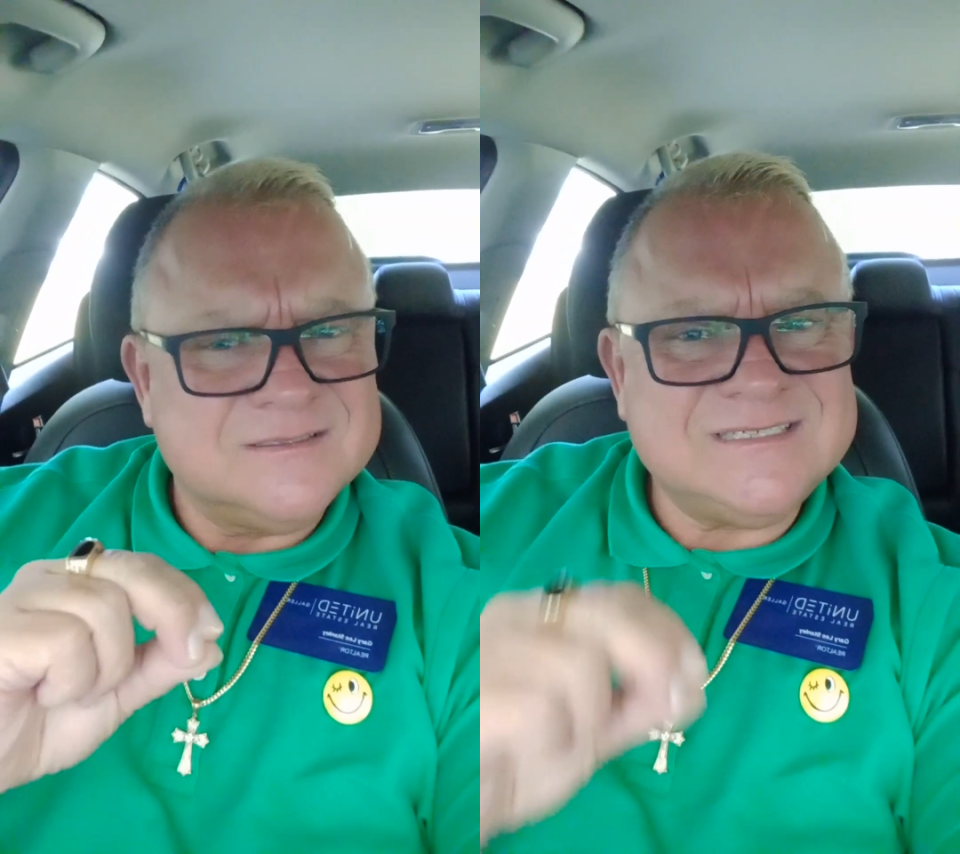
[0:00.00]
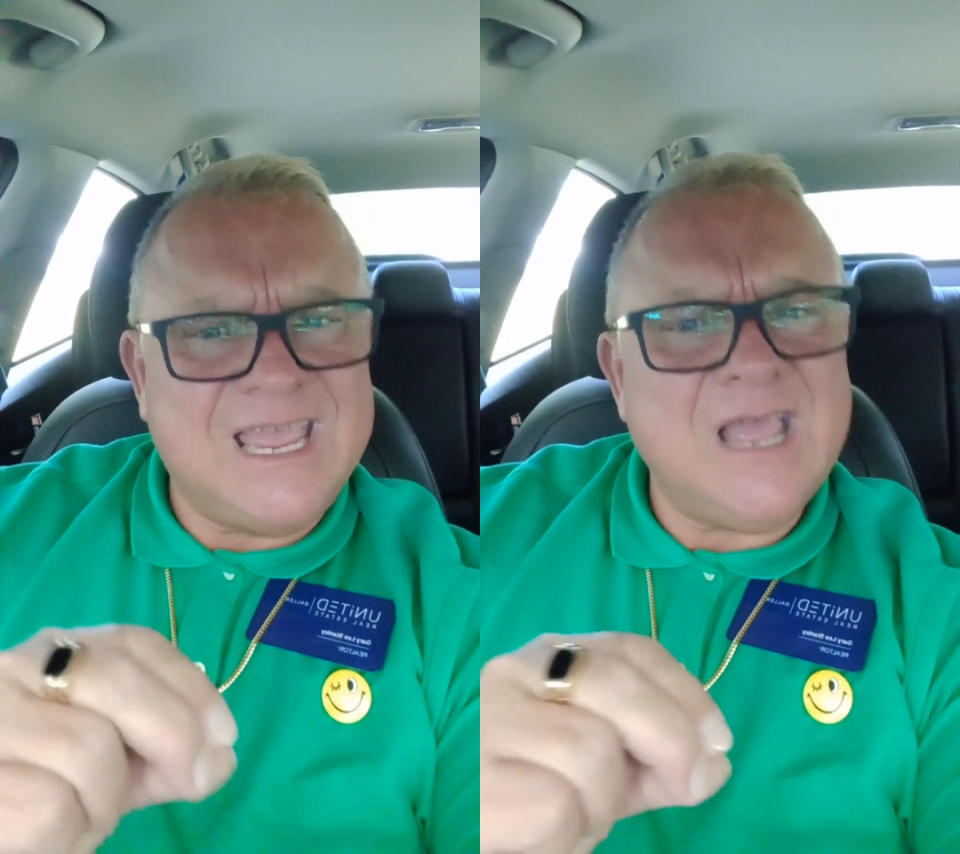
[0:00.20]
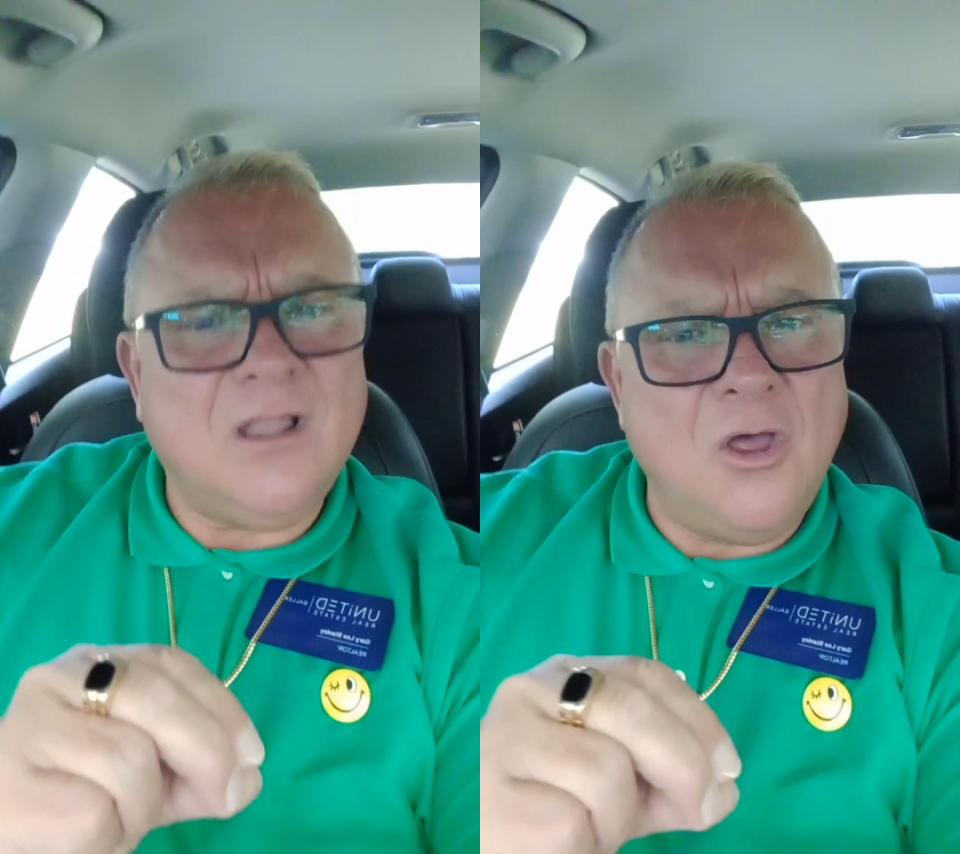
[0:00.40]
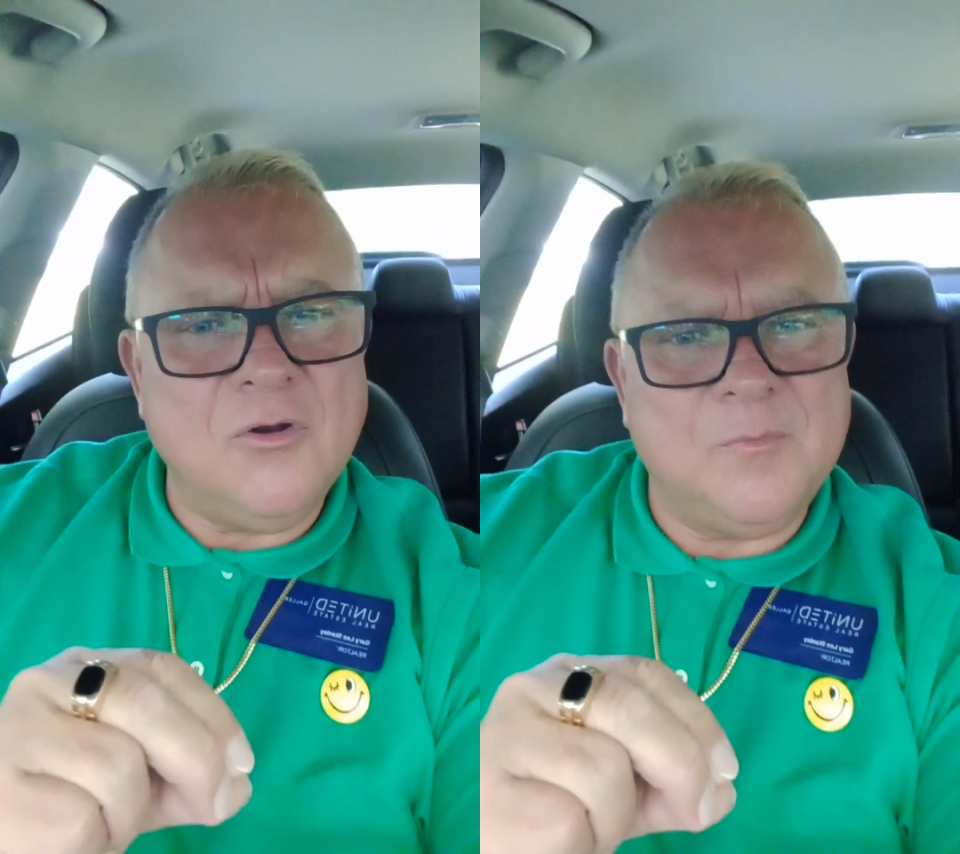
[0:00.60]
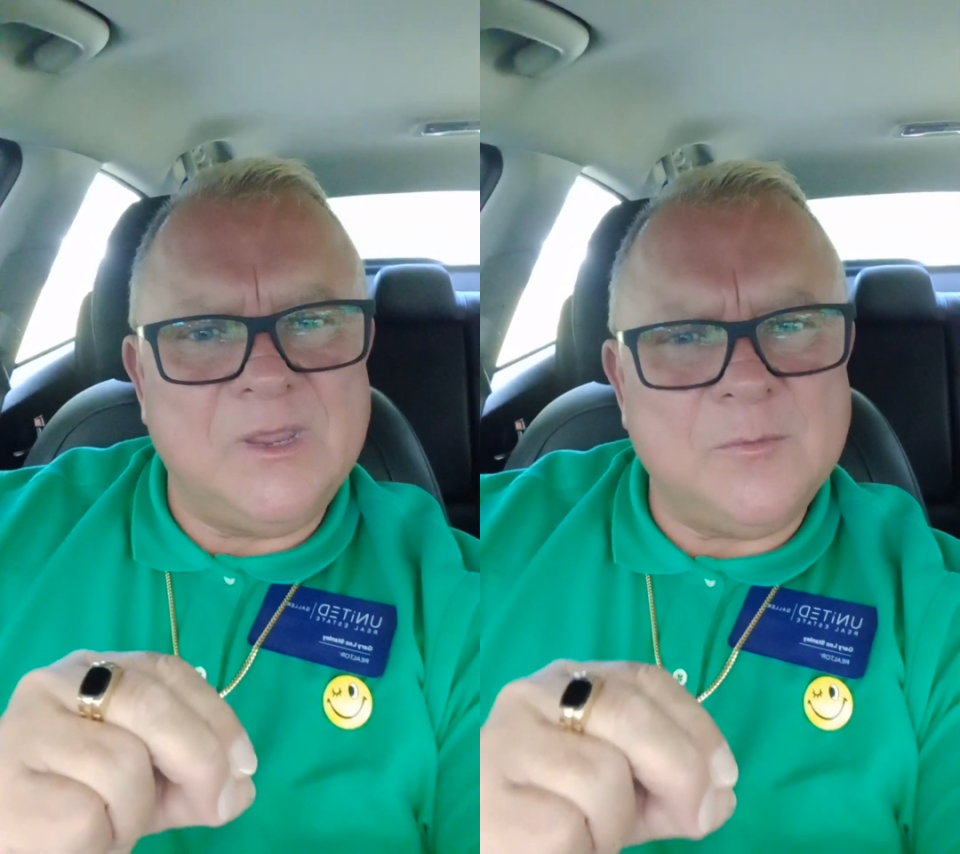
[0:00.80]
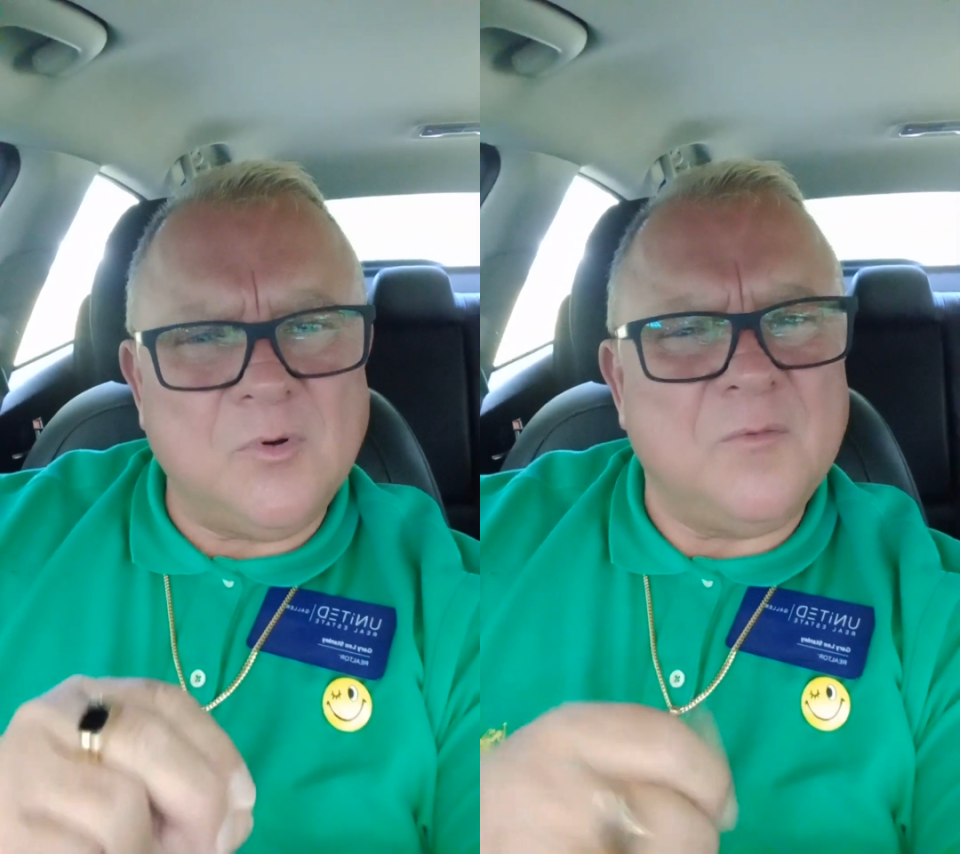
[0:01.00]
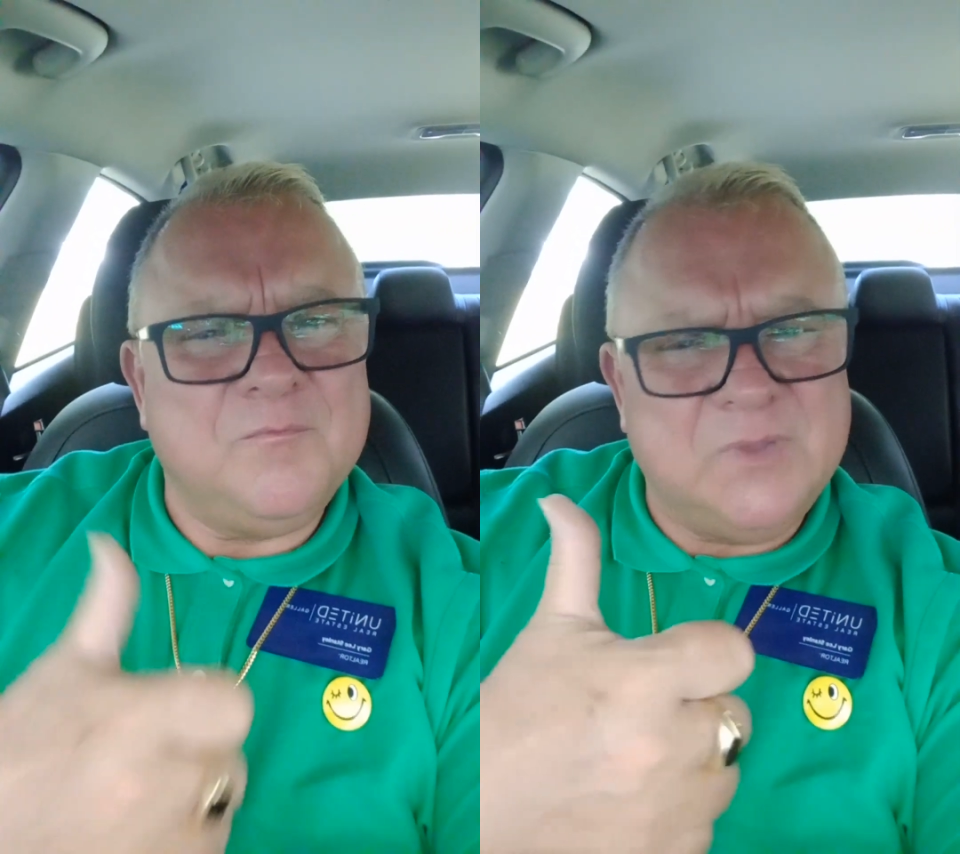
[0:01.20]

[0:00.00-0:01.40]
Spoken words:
say hello to people,